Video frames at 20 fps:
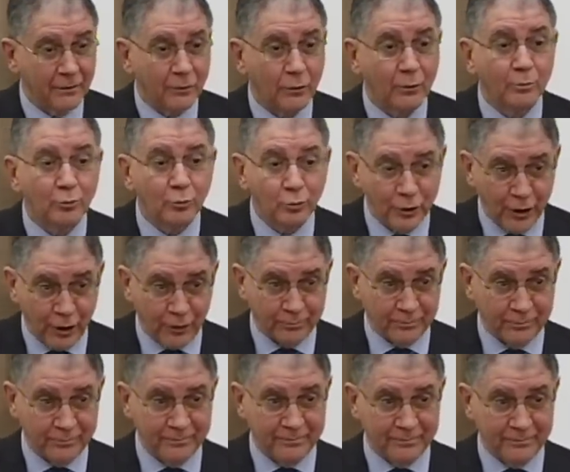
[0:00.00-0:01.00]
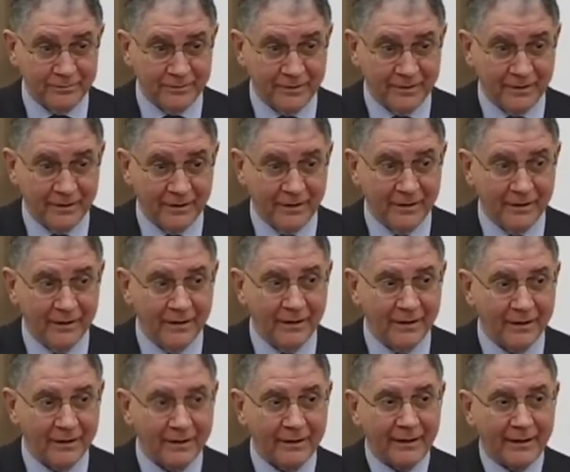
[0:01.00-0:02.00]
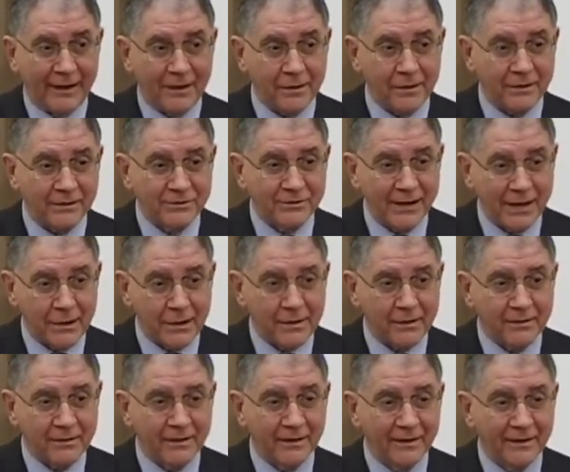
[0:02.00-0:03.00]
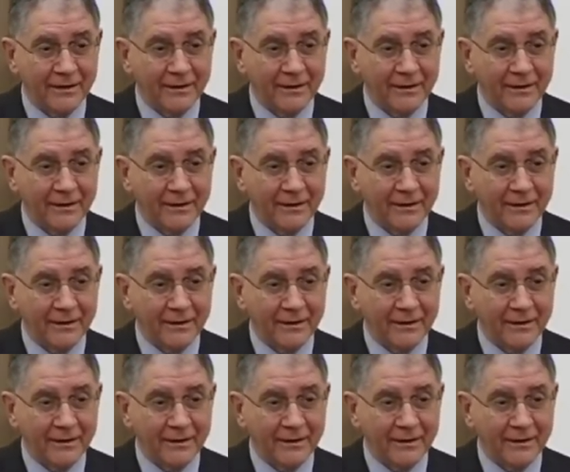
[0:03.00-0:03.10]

Communio. Uh, I suggest